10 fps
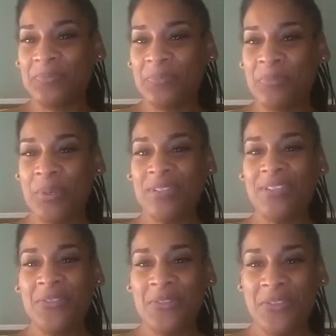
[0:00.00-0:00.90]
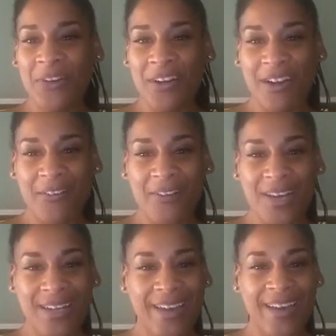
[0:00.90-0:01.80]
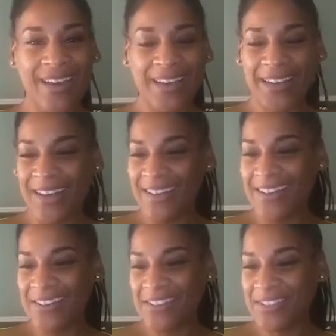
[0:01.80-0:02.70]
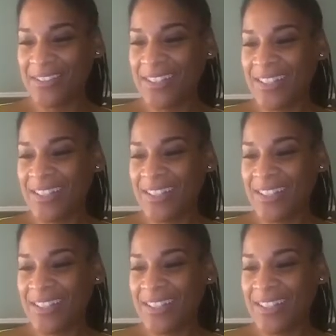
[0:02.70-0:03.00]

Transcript: Brooklyn, New York. All right, Kay. I hear you.